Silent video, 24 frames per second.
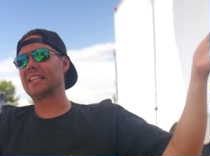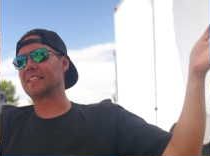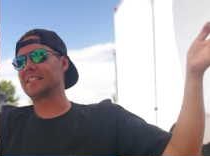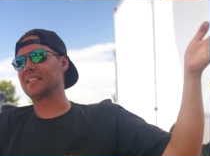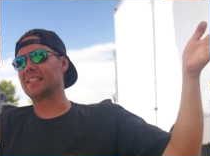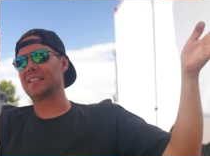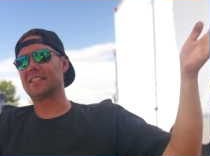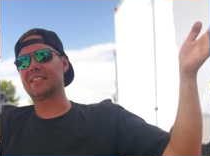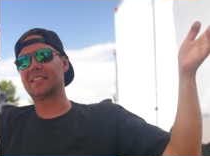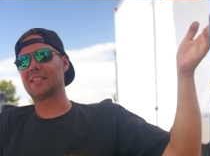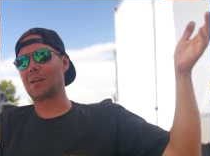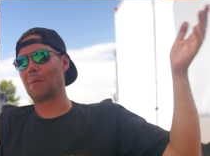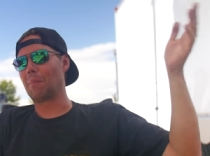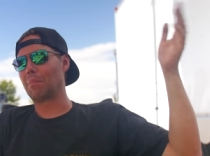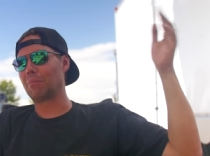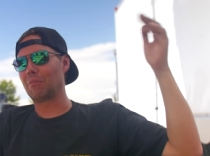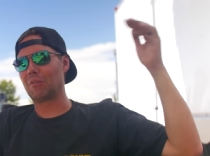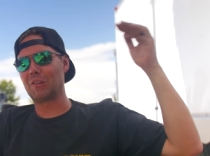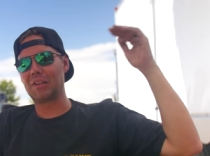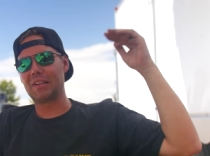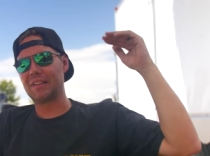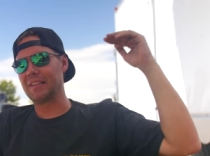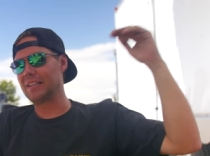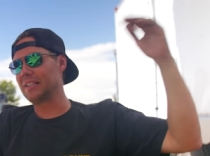It's a
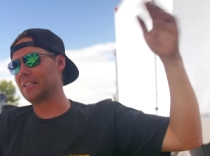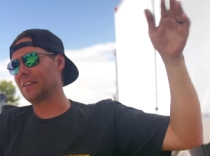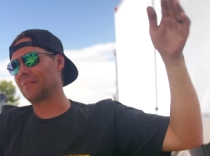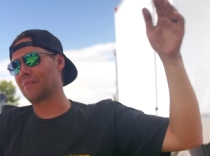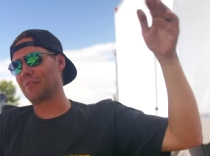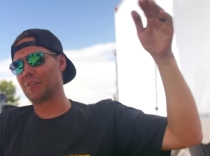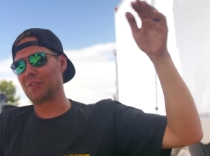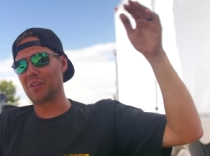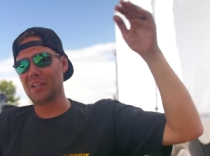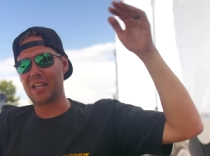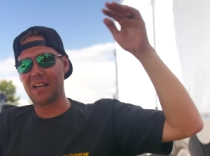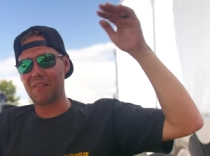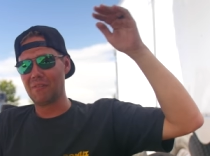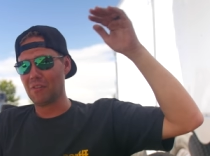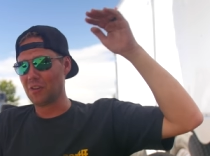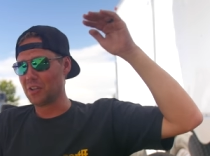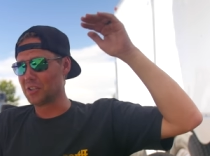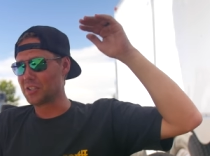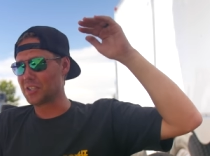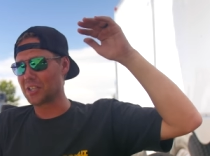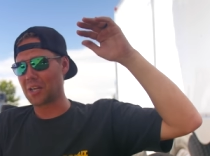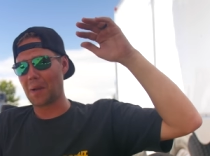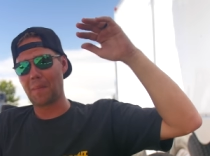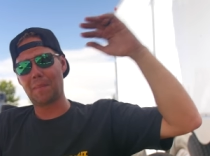completely different
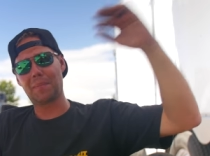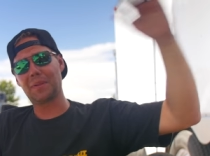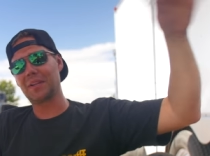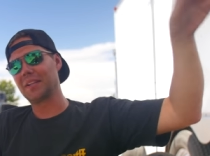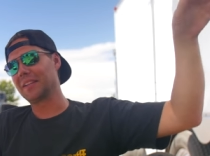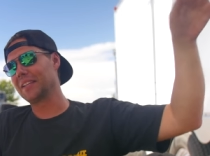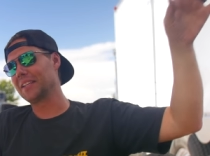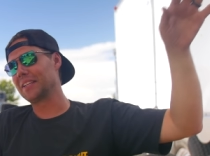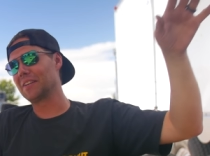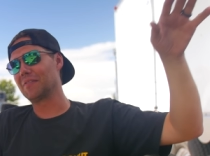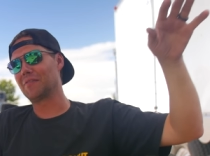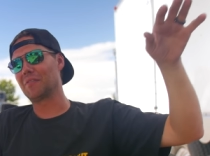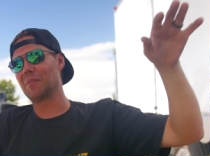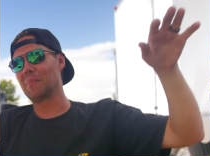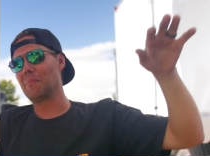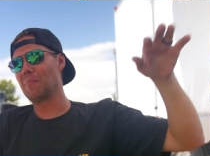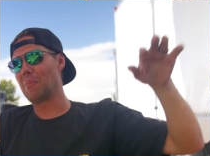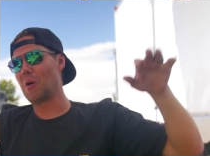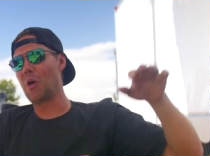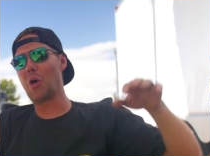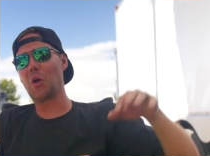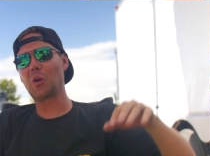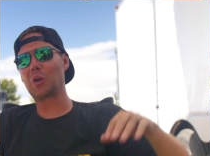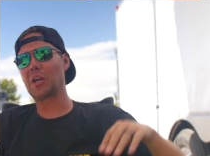level. It's a completely
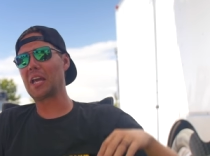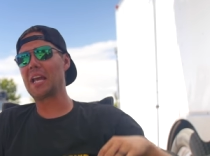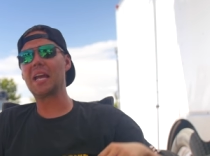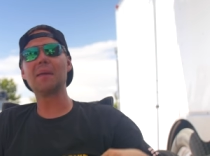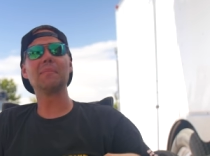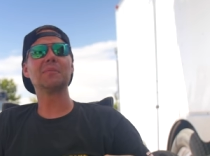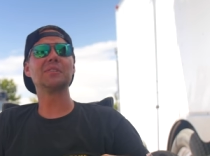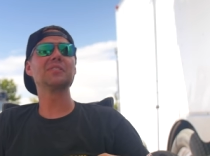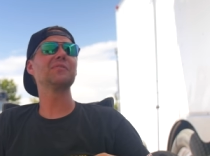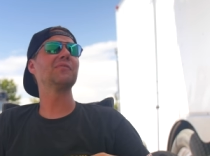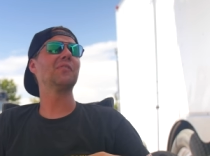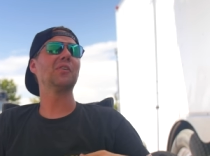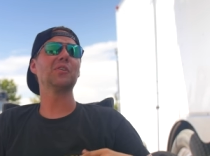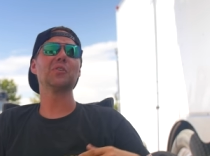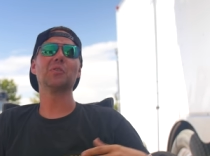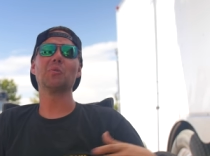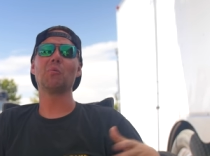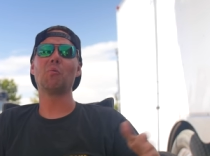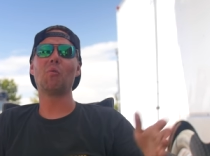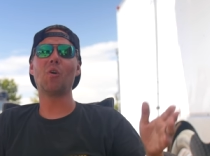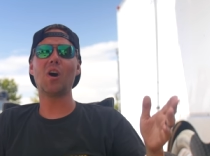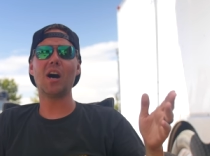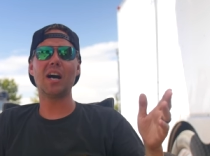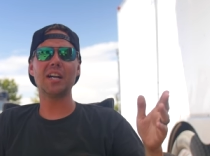different ball game. It's fun
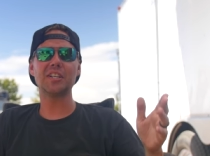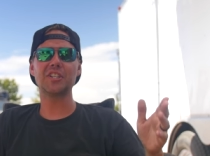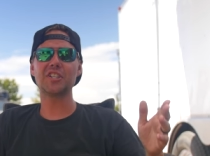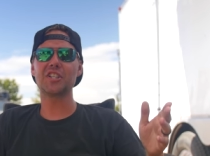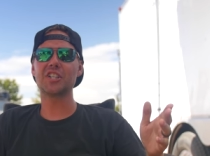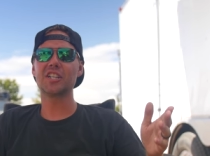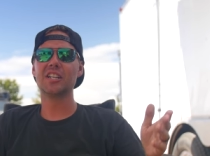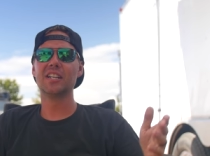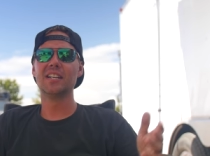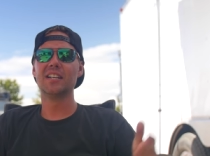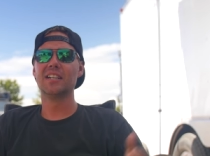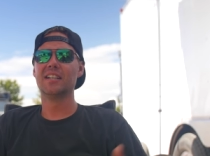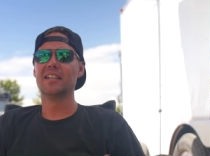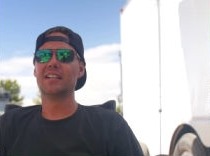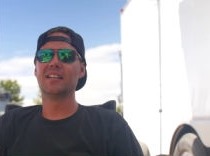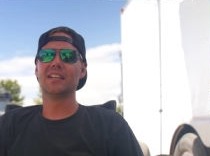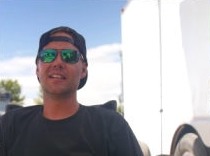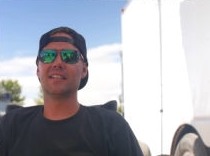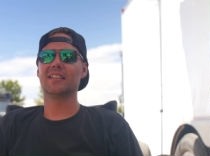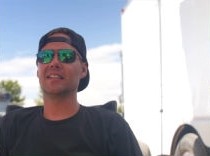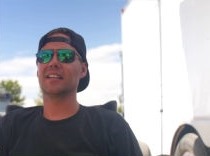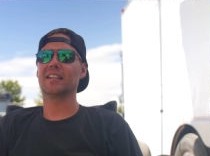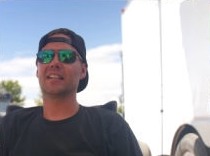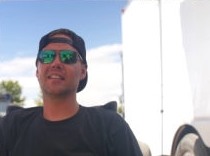to watch.
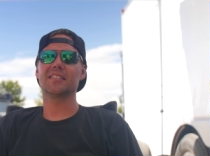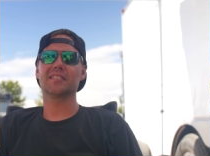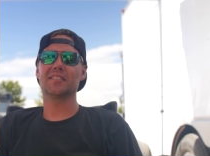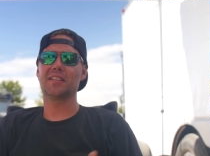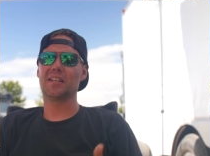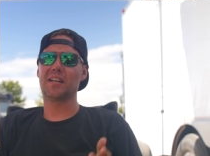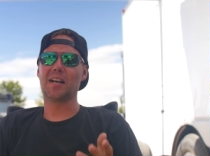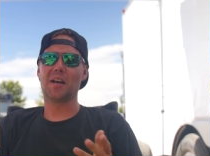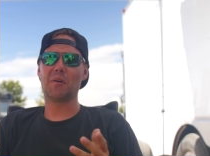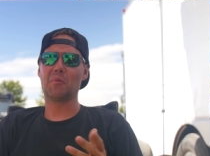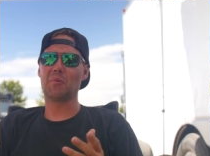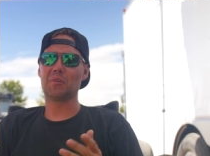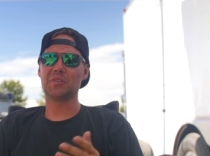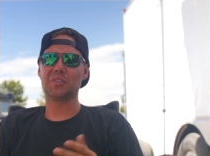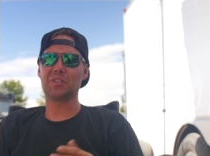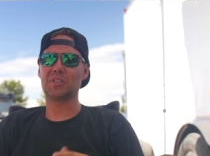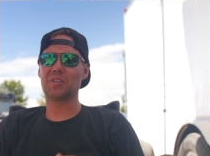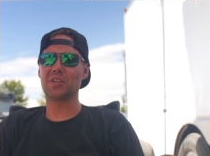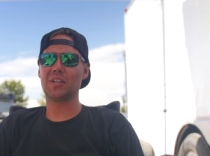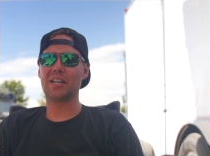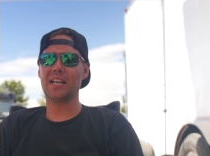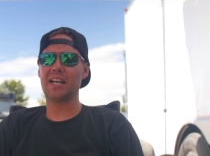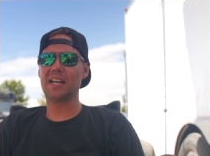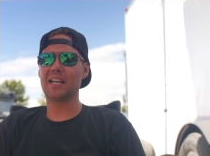Like I said, I
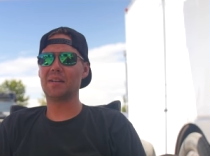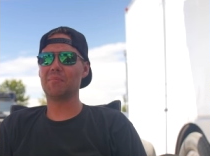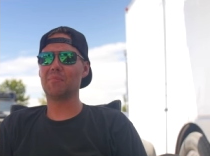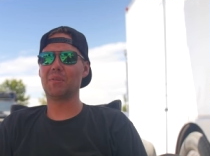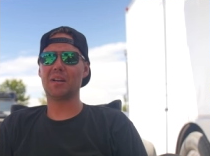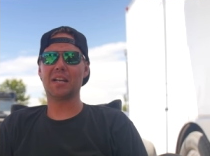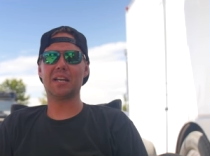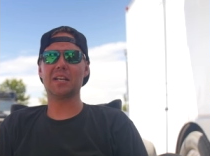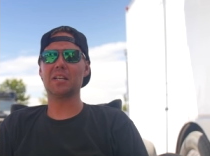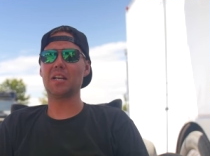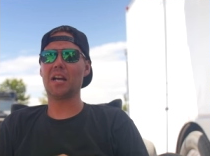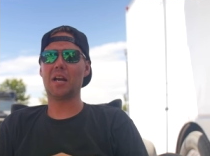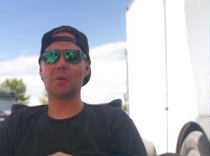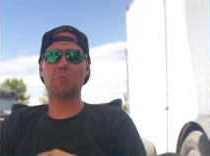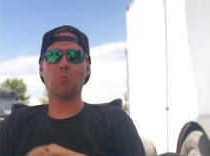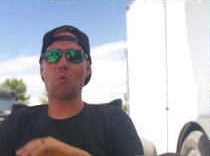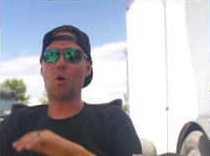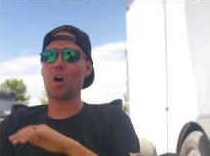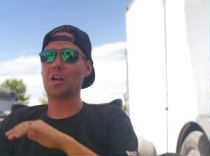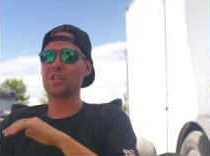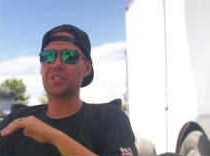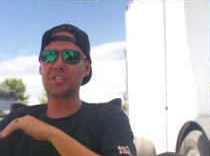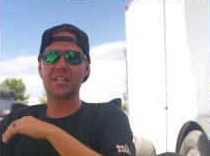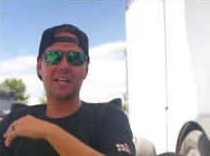wasn't good at it, but I, I
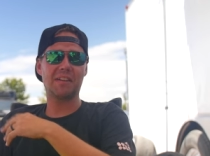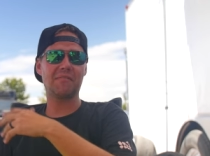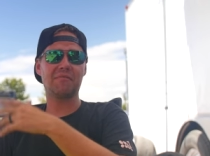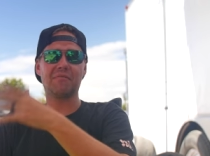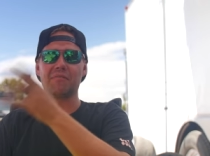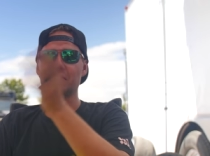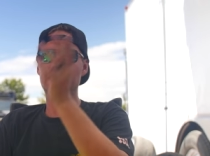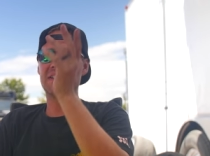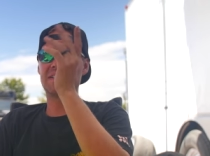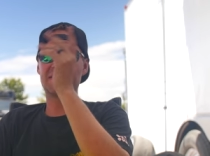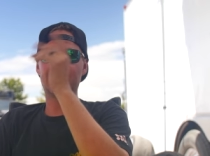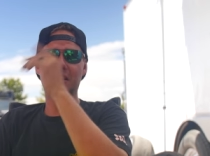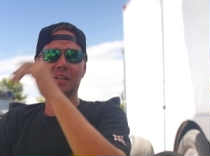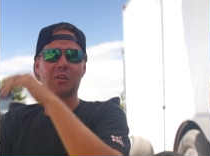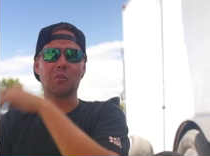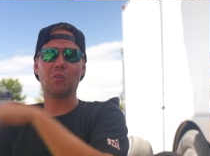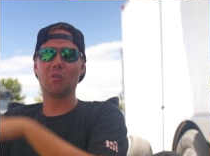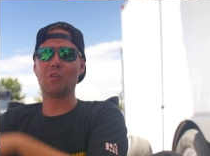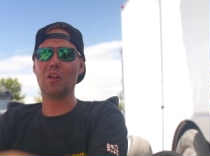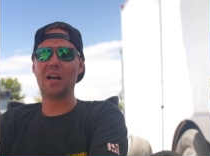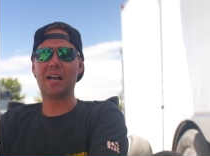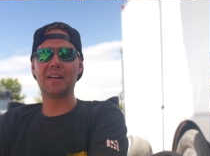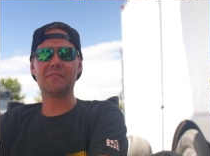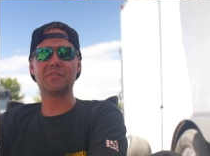watch every
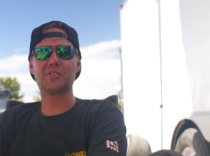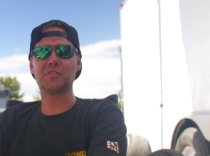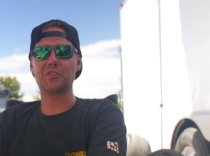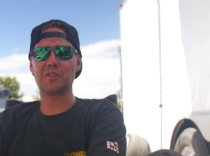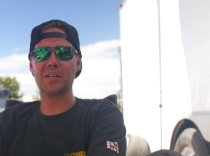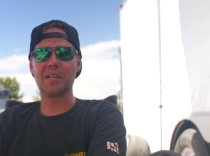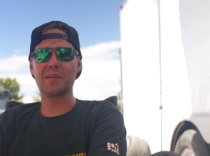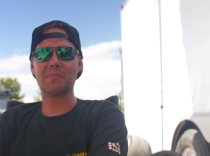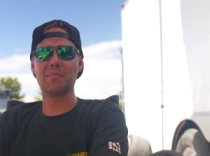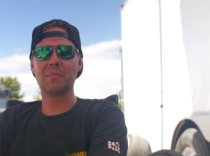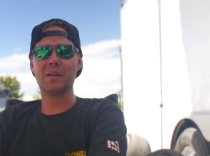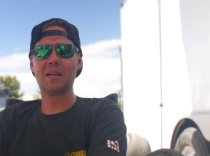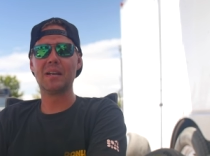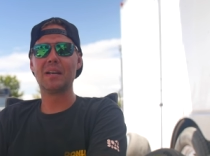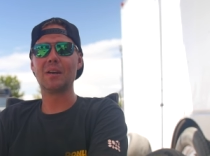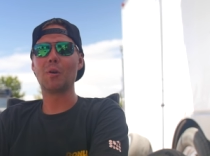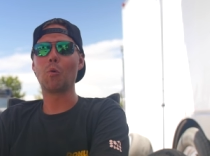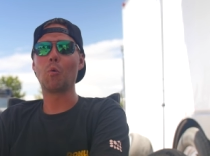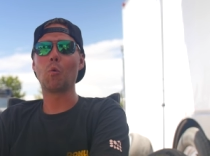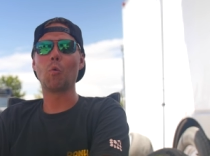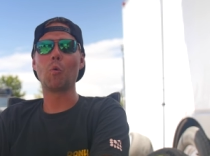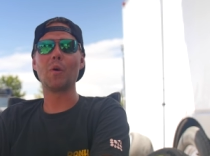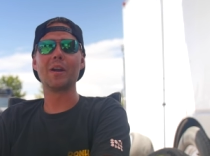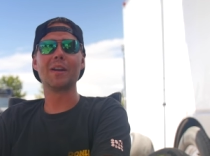single live stream
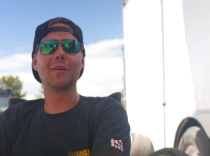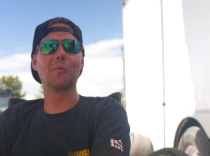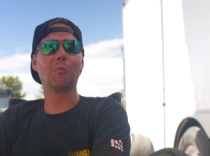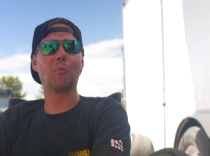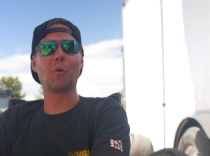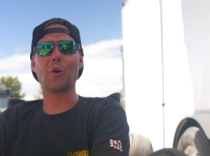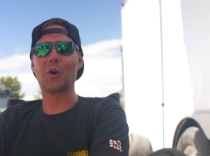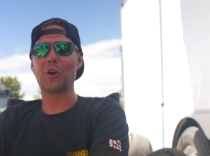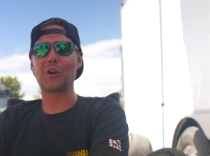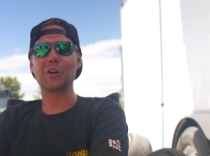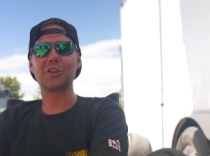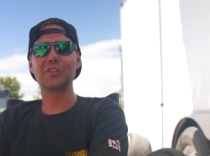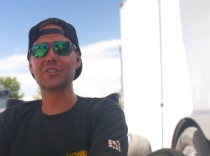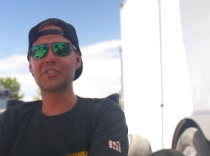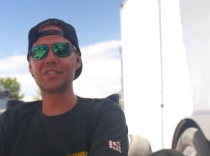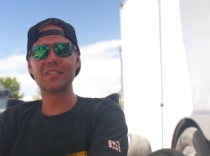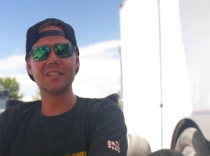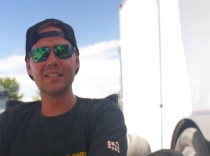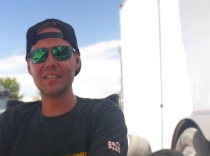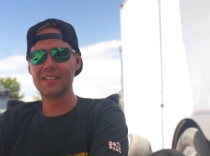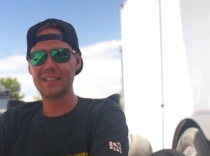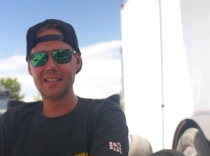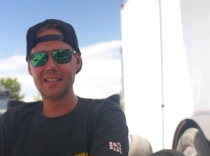when it works.